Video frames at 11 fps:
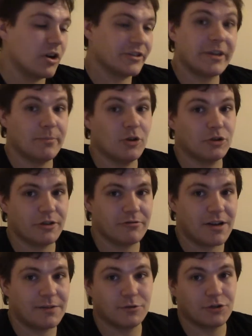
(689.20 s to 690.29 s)
a semi-auto
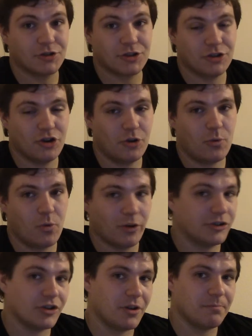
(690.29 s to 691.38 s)
rifle, just a normal
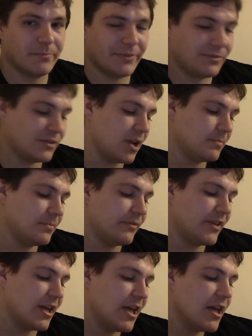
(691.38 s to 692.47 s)
one-shot type
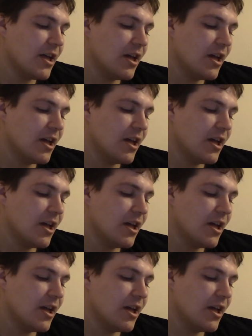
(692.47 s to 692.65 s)
affair.